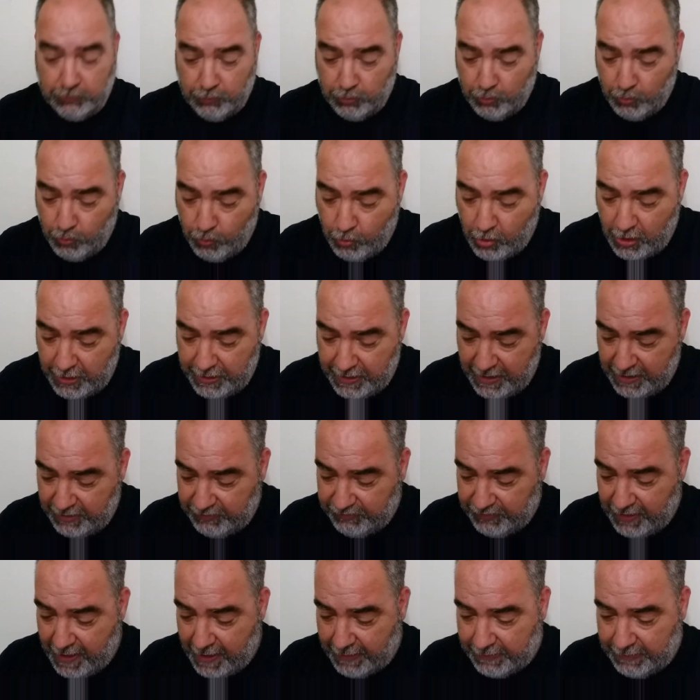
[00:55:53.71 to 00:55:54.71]
What
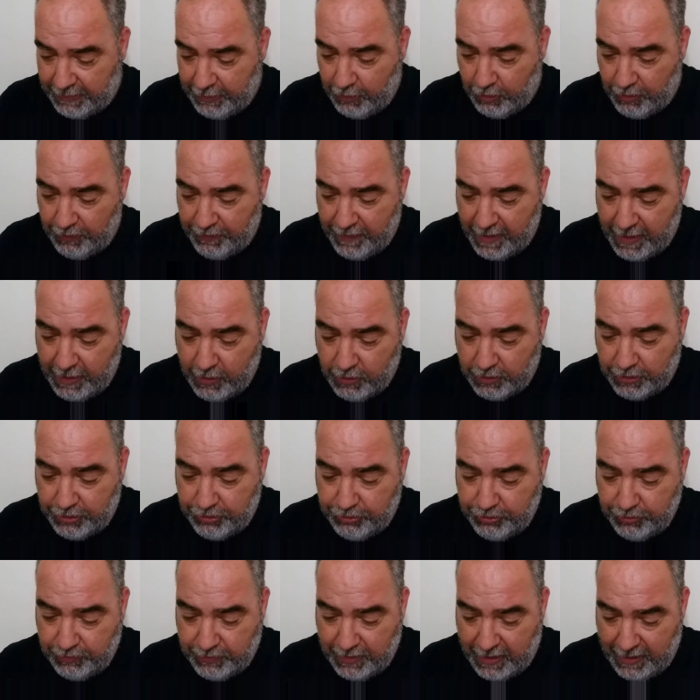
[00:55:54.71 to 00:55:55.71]
exactly are they going to
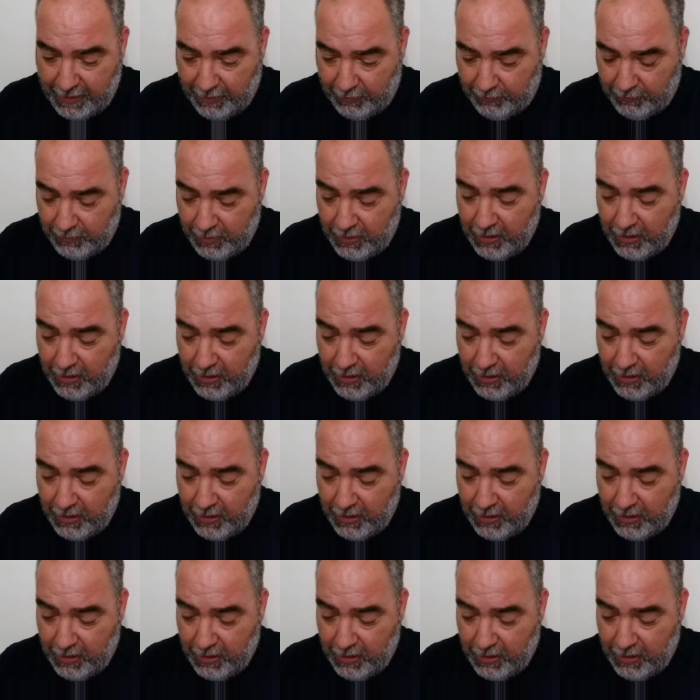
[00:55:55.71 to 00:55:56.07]
do now?